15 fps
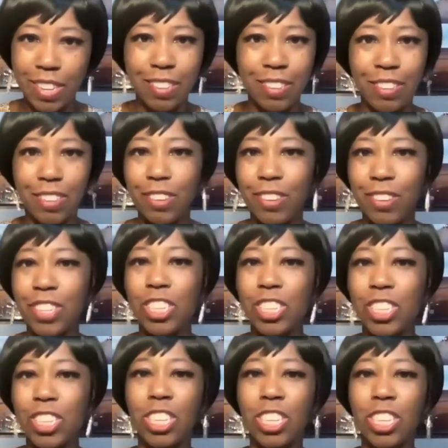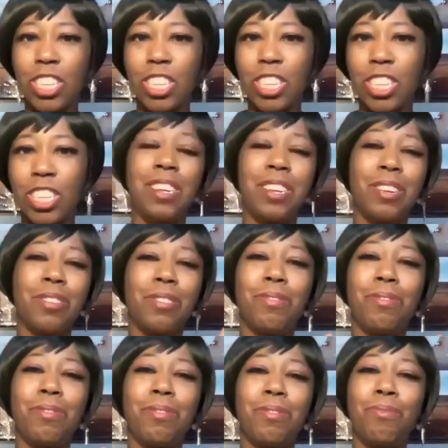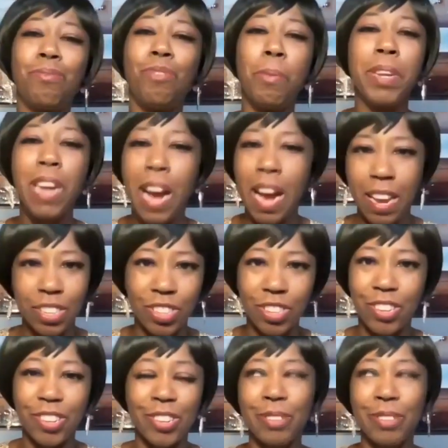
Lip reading: You know, he could be a womanizer.